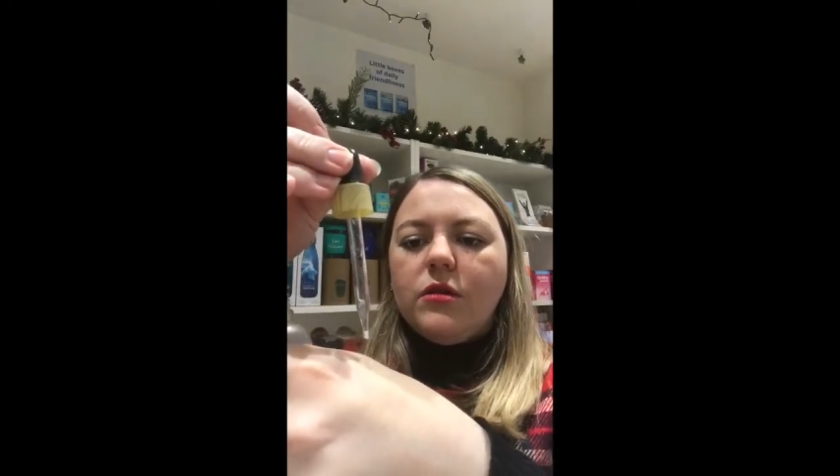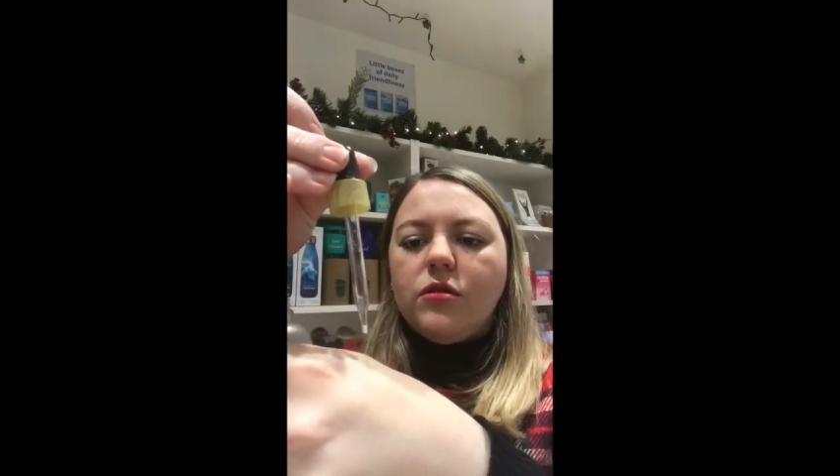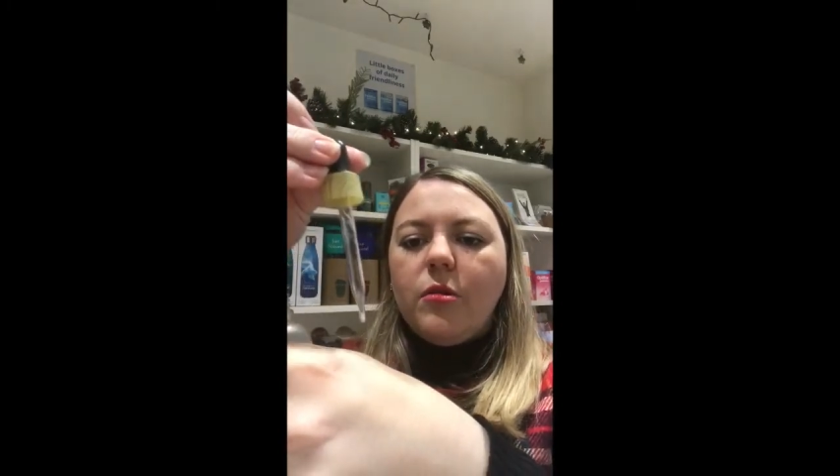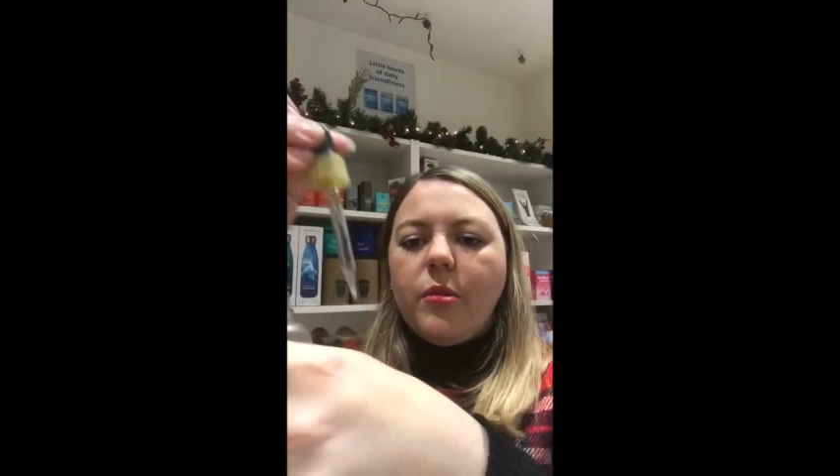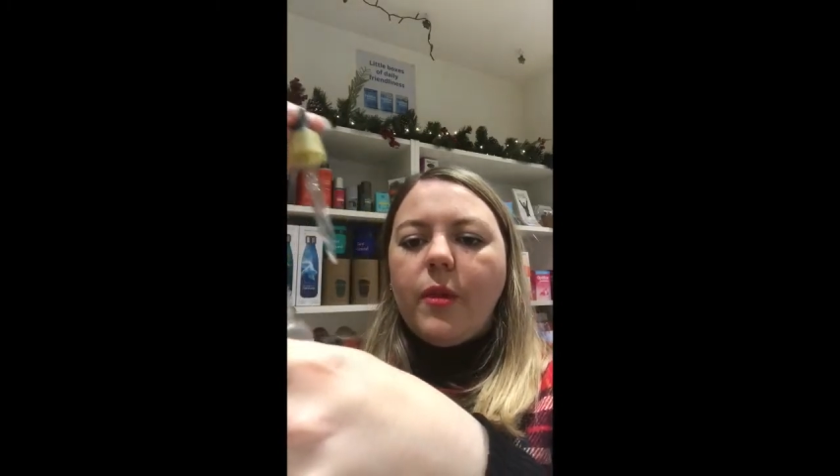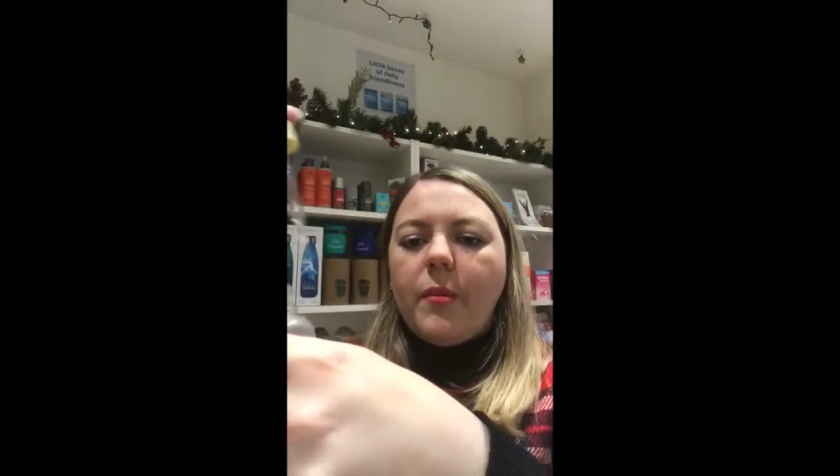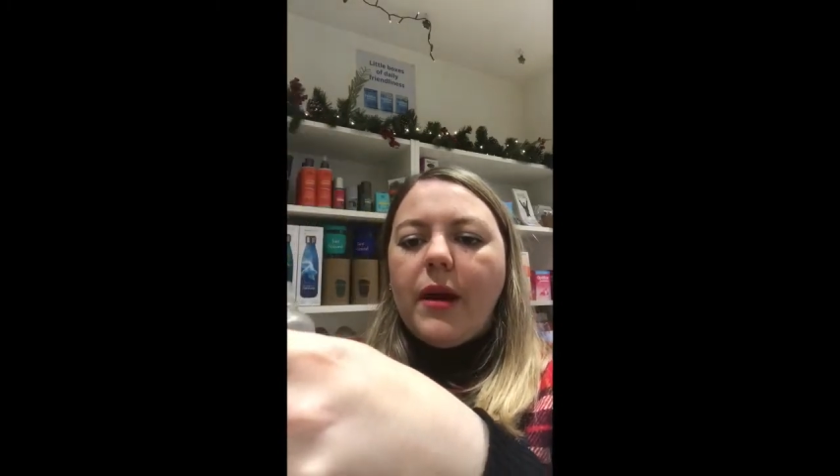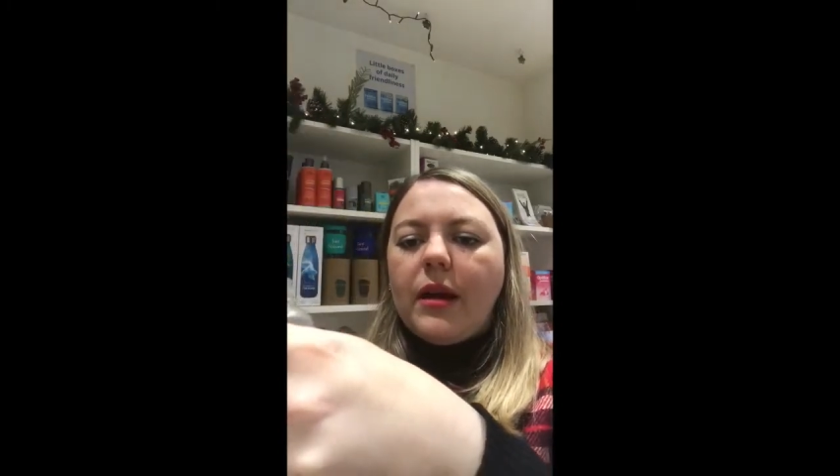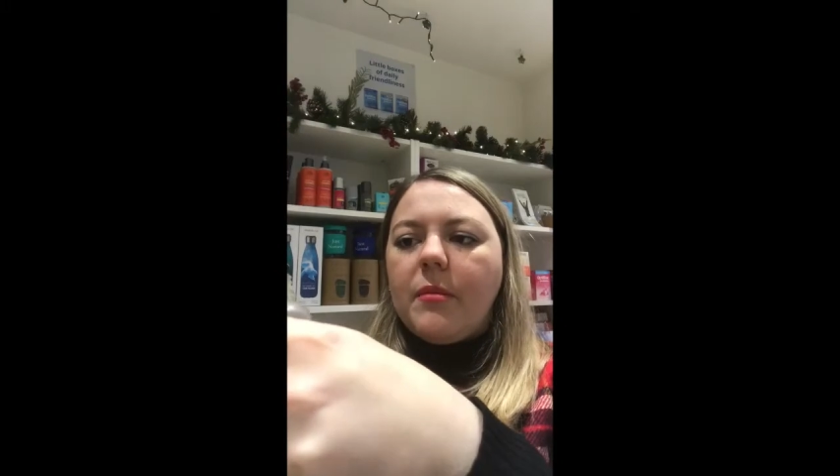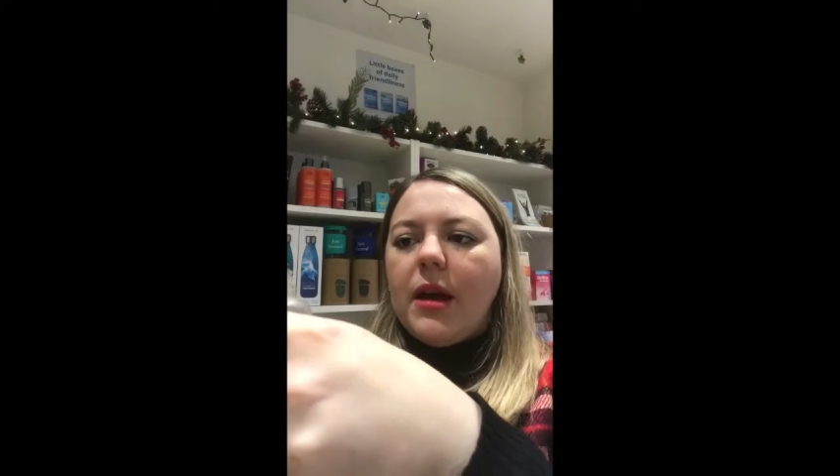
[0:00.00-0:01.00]
drop on the
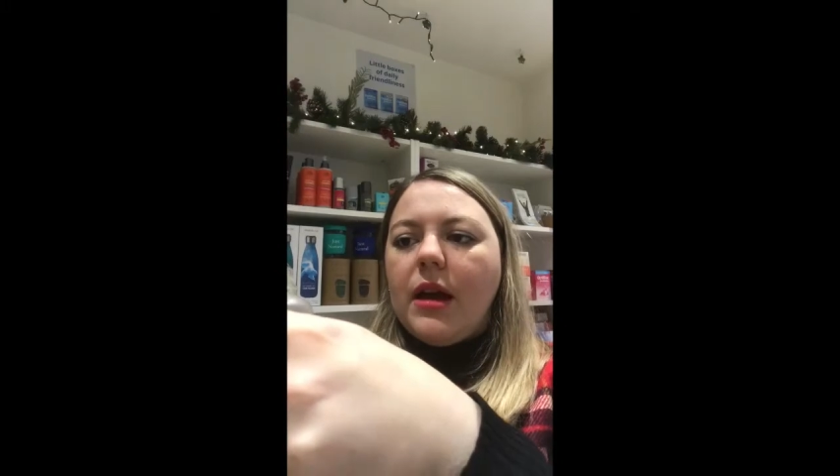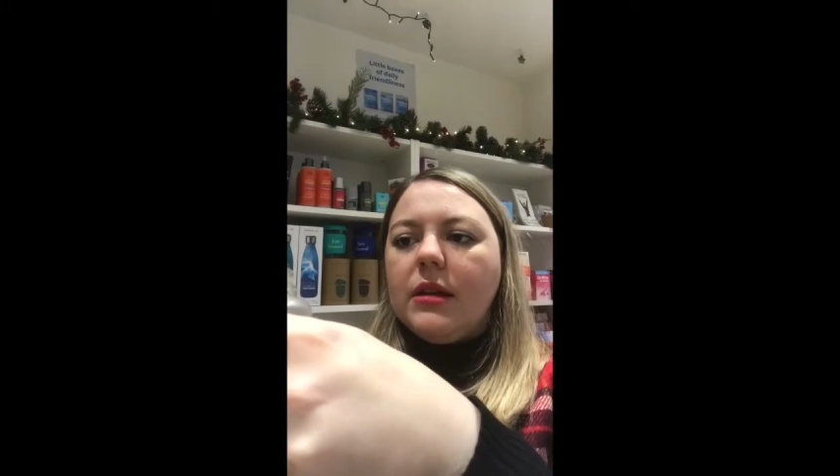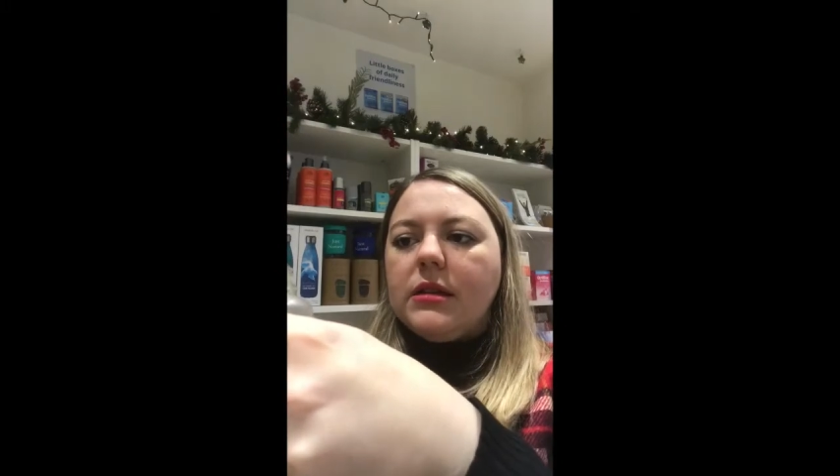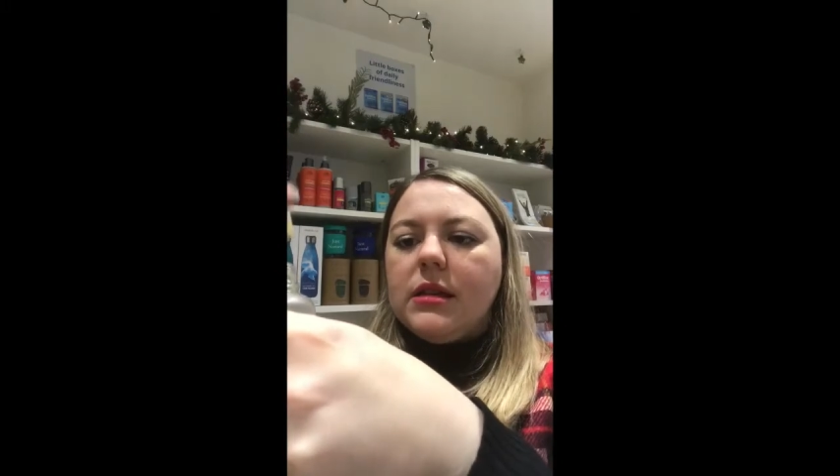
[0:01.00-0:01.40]
back of my hand